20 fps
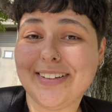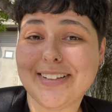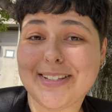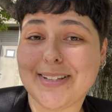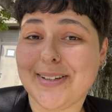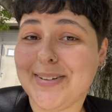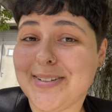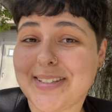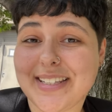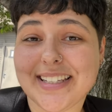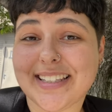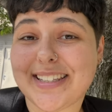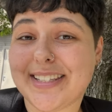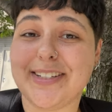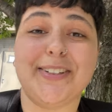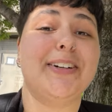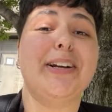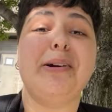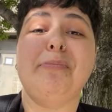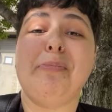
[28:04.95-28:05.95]
associate's
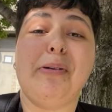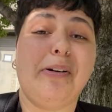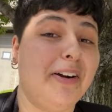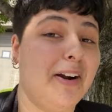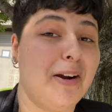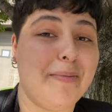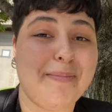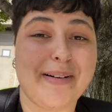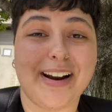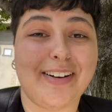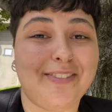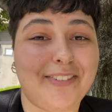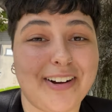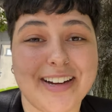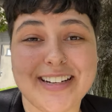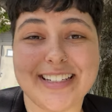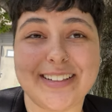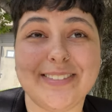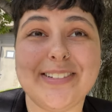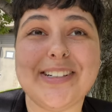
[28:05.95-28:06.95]
degree program at F I T,